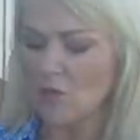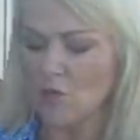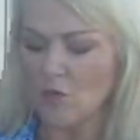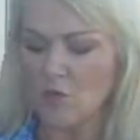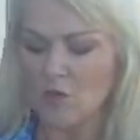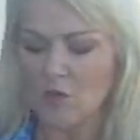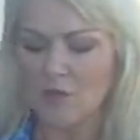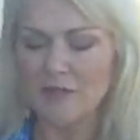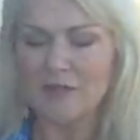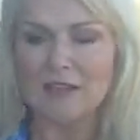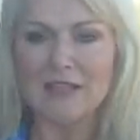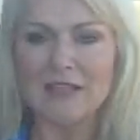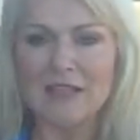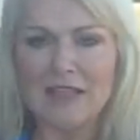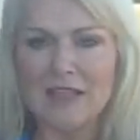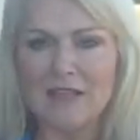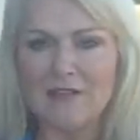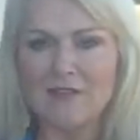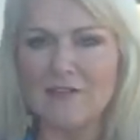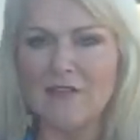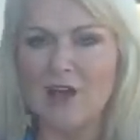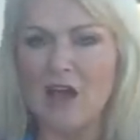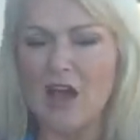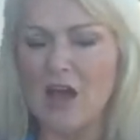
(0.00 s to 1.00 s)
or the key
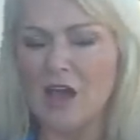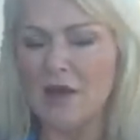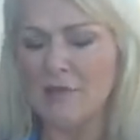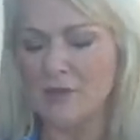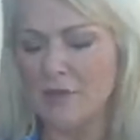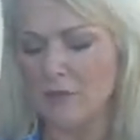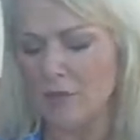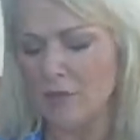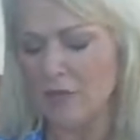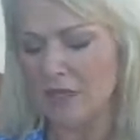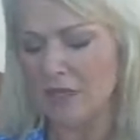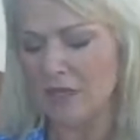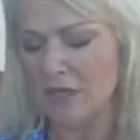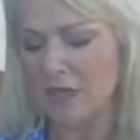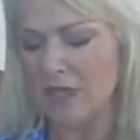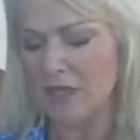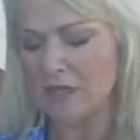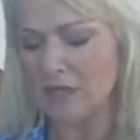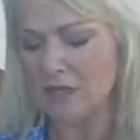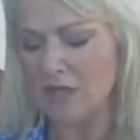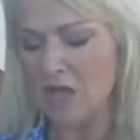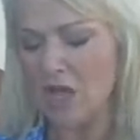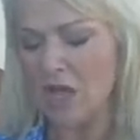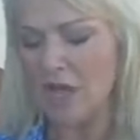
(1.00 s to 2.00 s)
fob and we can
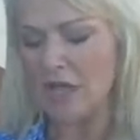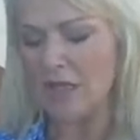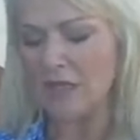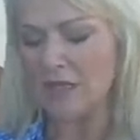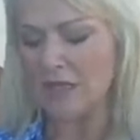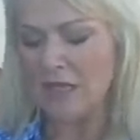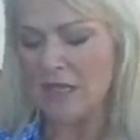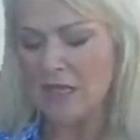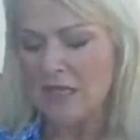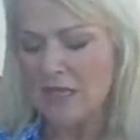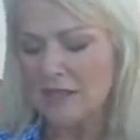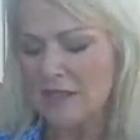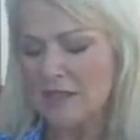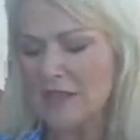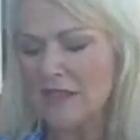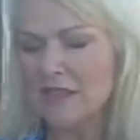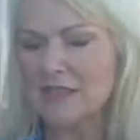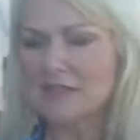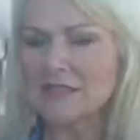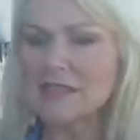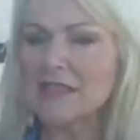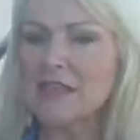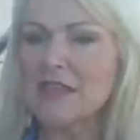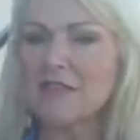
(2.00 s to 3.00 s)
unlock.
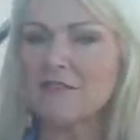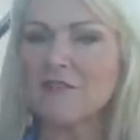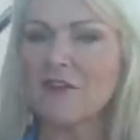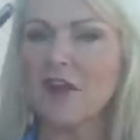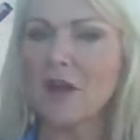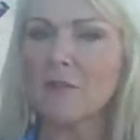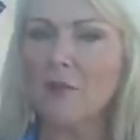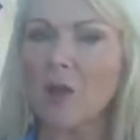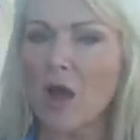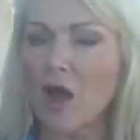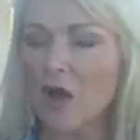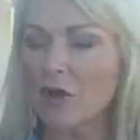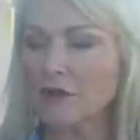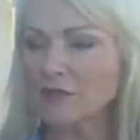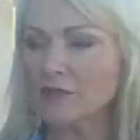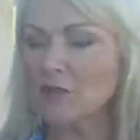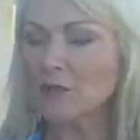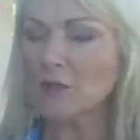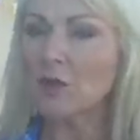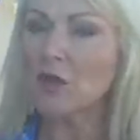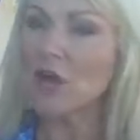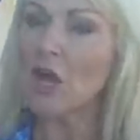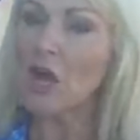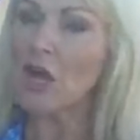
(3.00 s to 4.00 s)
This key fob
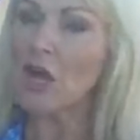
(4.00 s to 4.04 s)
also will